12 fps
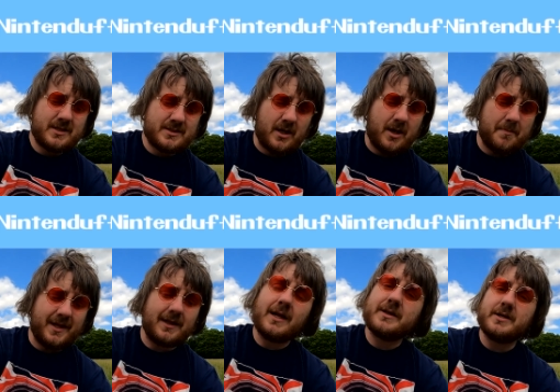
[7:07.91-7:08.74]
So that'll
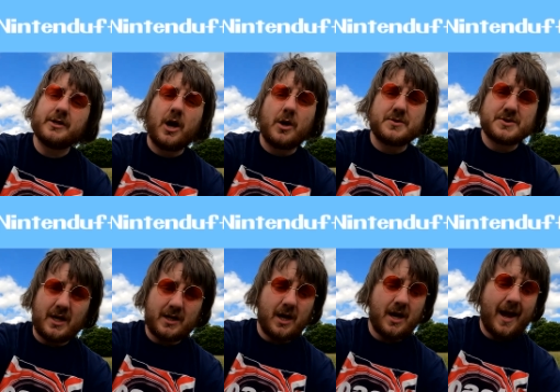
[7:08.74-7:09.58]
be London,
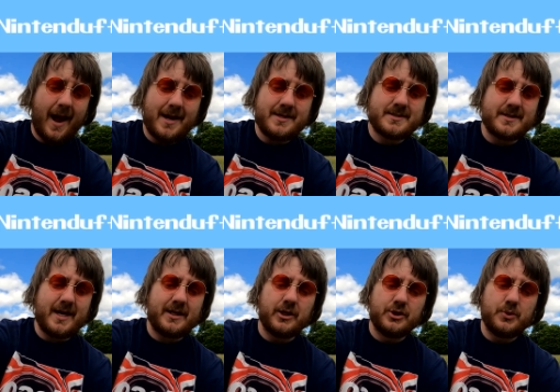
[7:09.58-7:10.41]
Osaka, and
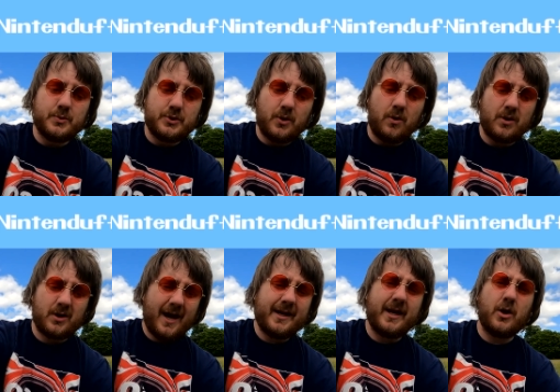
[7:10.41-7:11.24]
then New York,
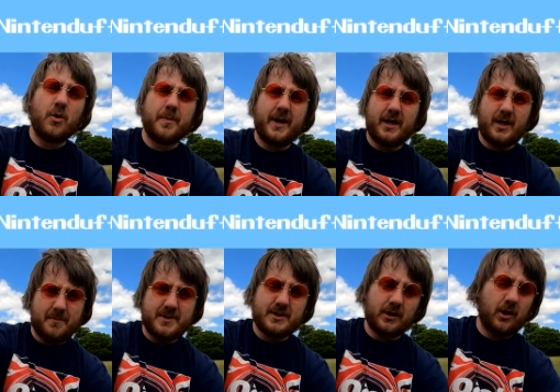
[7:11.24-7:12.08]
and then it will be
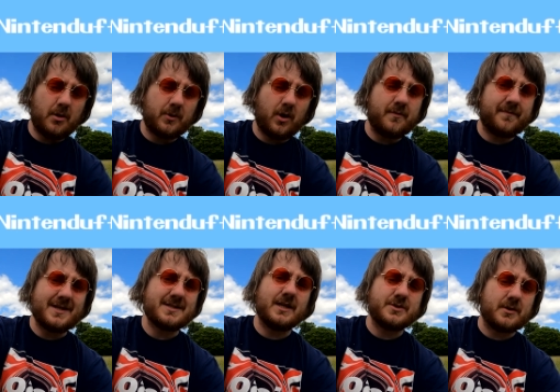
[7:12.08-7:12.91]
coming to the Global Go
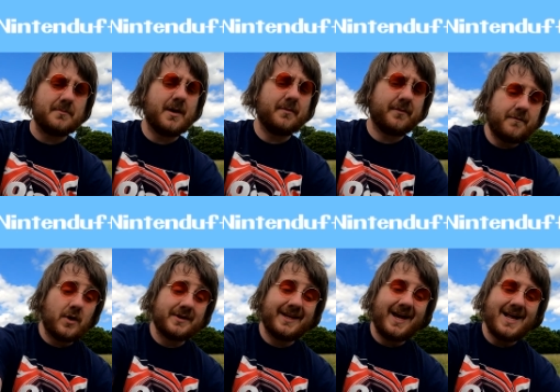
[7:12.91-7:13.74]
Fest later in the month. We've
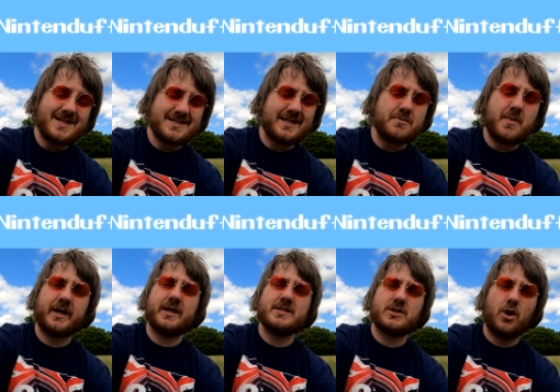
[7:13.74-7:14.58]
got Diancie
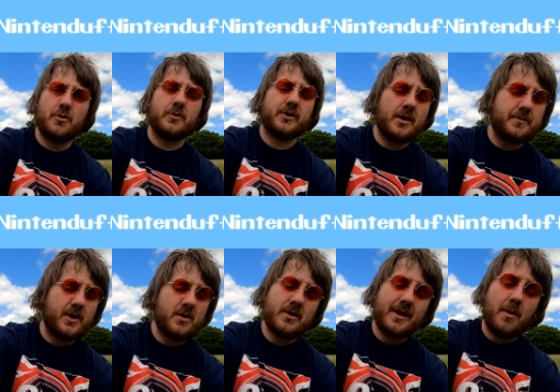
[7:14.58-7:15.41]
making its global
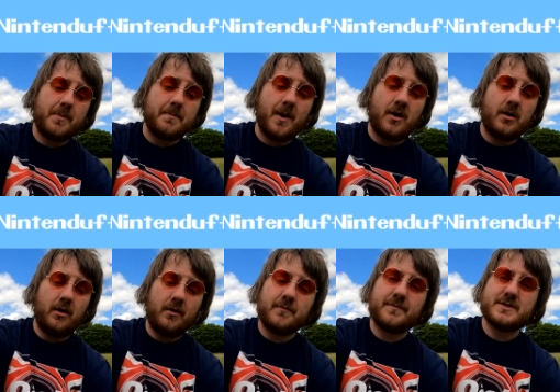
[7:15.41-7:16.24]
debut. That'll be part
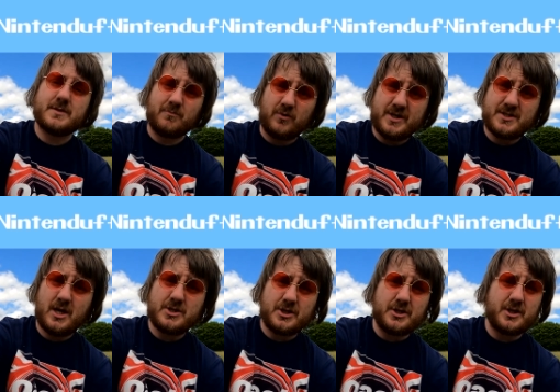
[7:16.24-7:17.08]
of some
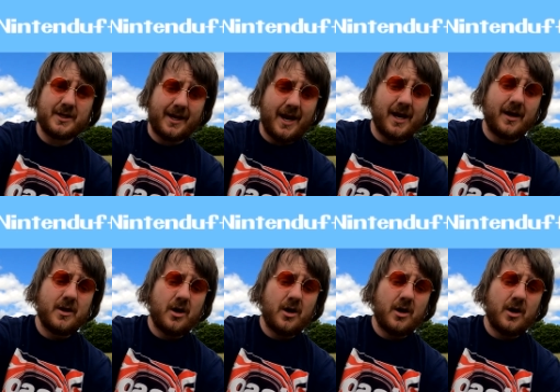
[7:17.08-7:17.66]
research that you can get.